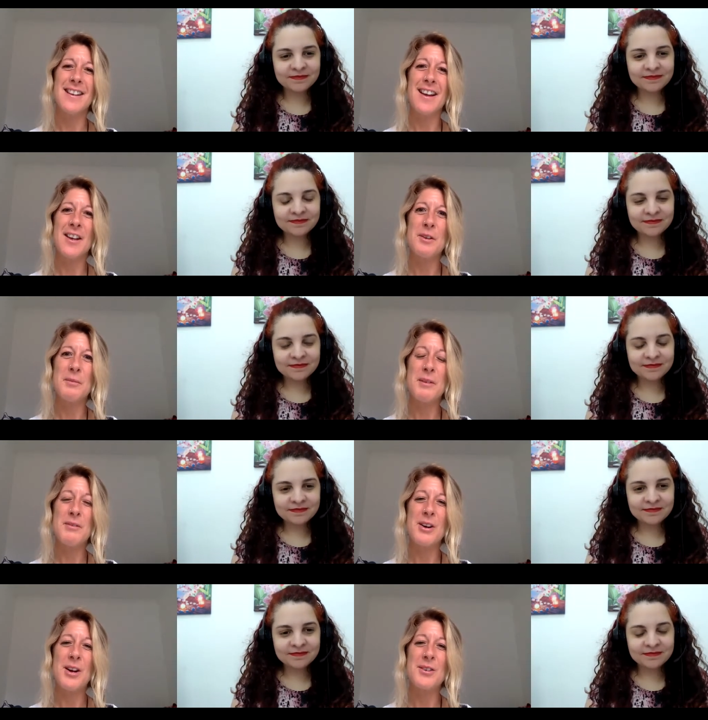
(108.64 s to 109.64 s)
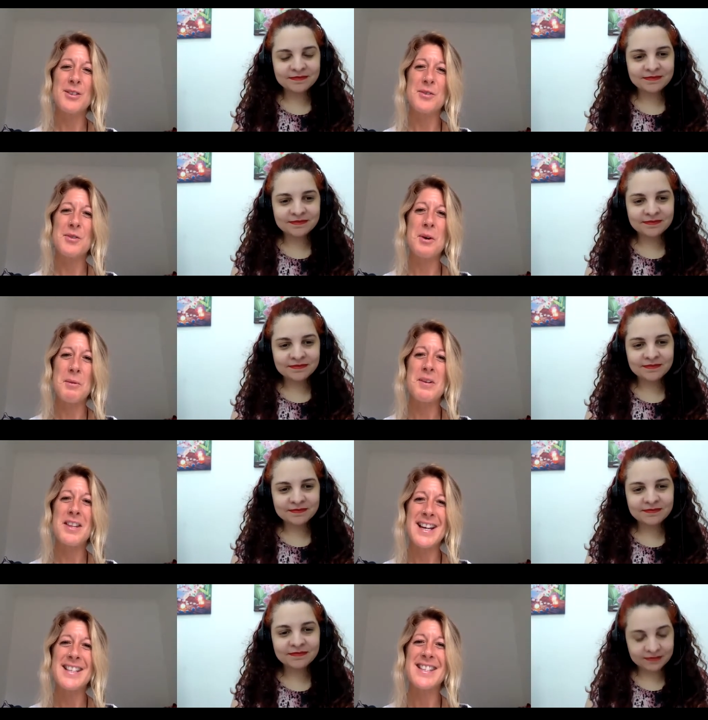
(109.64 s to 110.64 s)
Speaker 1: it, could be a very long story, but
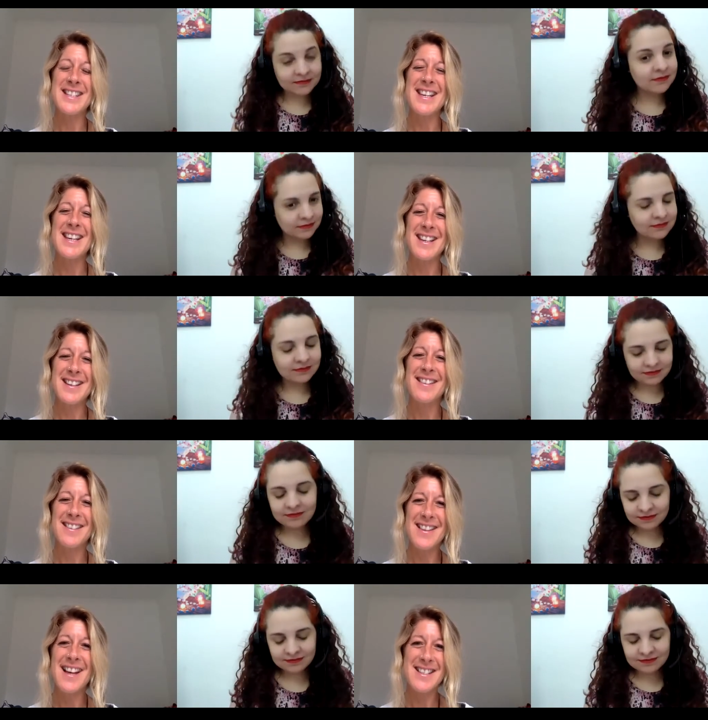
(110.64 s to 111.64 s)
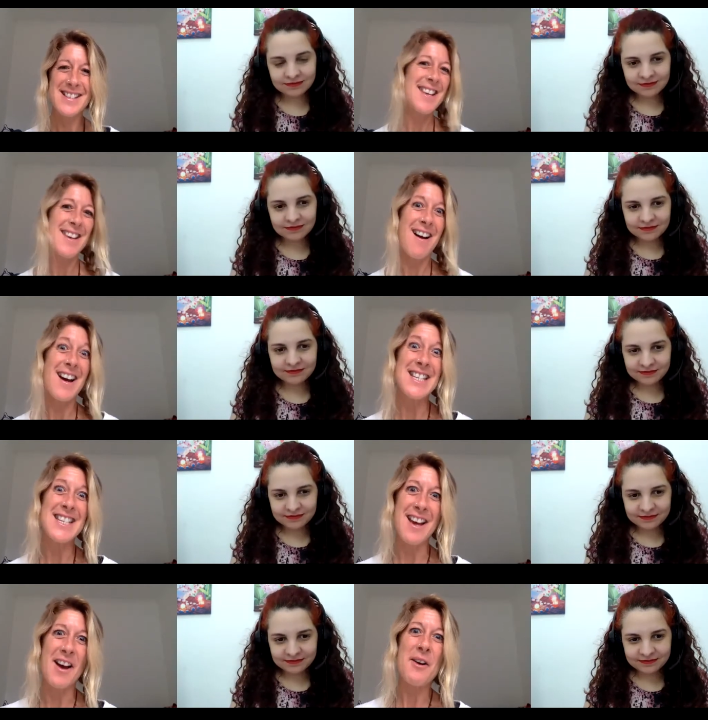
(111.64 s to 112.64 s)
that's the that's the
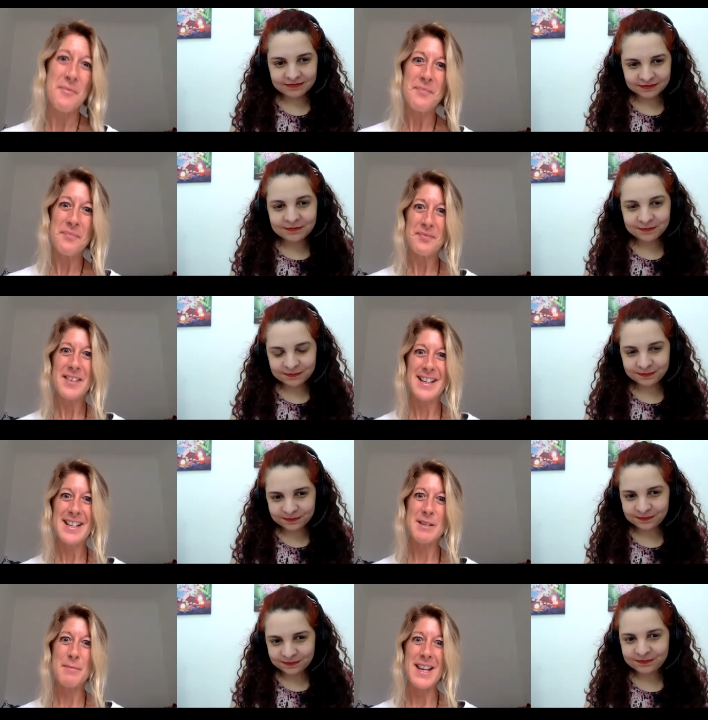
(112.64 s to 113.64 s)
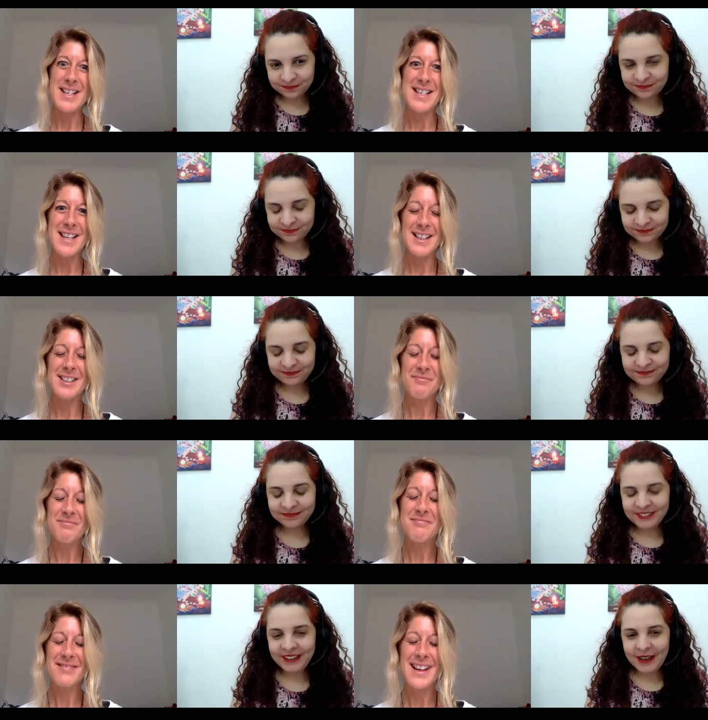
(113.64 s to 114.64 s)
idea. Mm-hmm. That's basic.
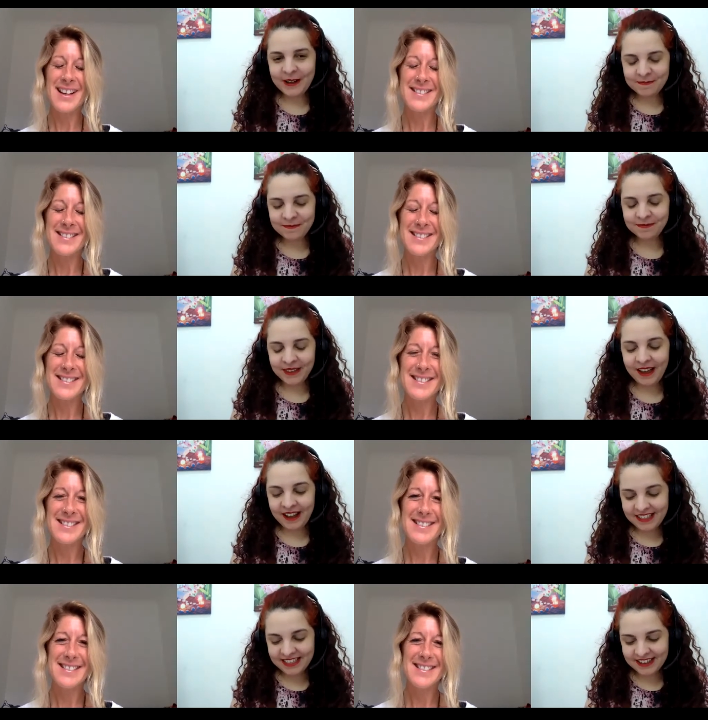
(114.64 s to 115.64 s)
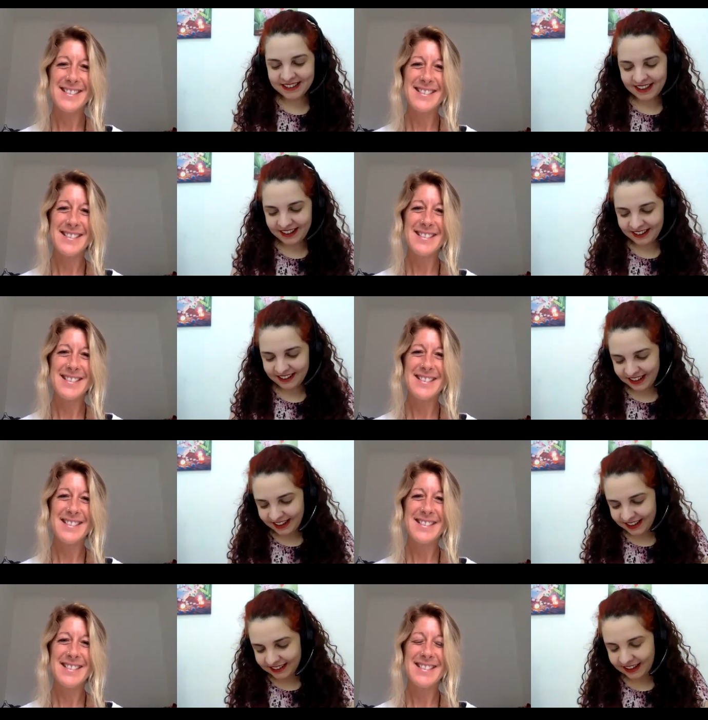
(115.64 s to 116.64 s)
Speaker 2: Yeah, yeah. I think that
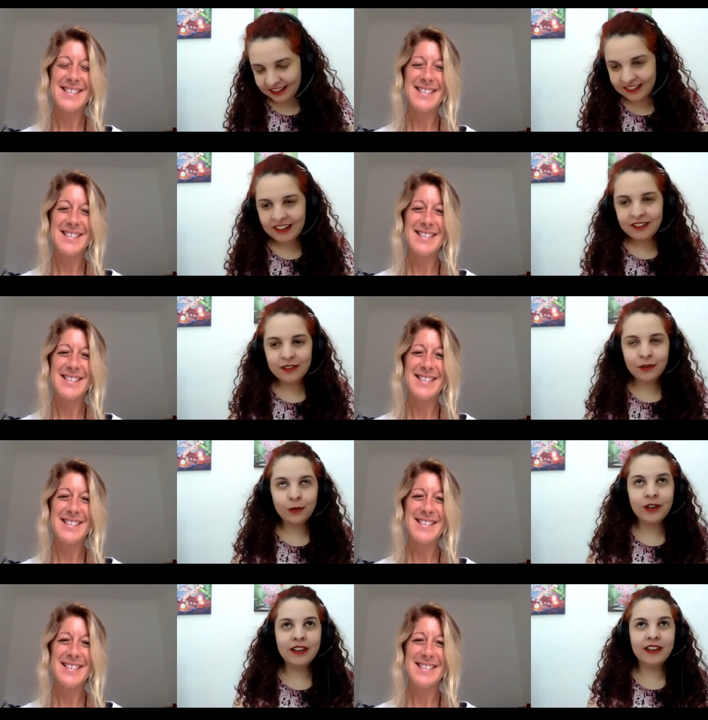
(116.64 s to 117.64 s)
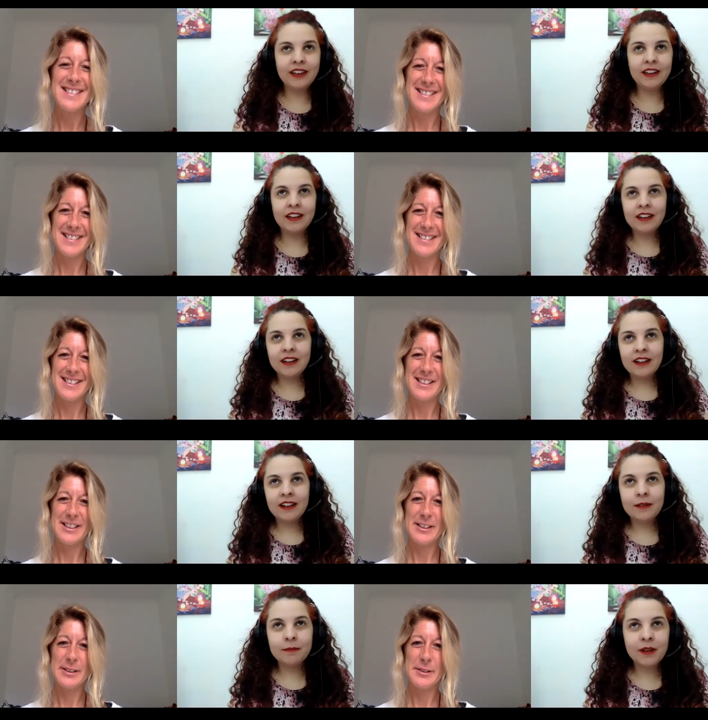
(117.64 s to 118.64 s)
that that is usually
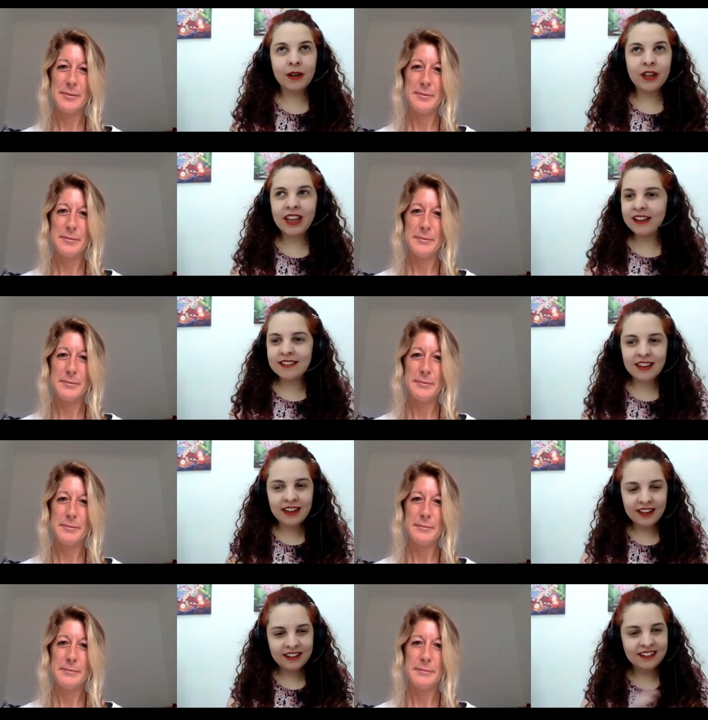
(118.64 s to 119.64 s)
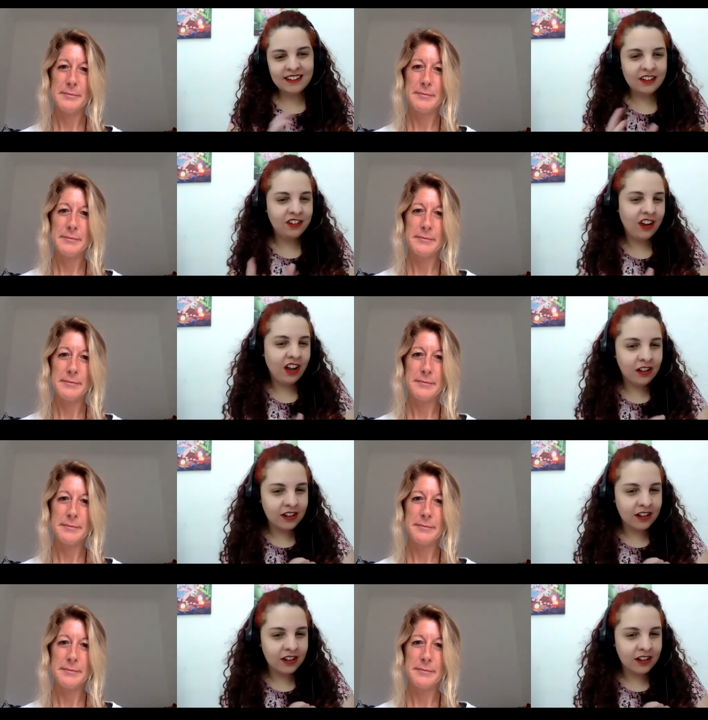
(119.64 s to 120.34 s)
can I say in a nutshell?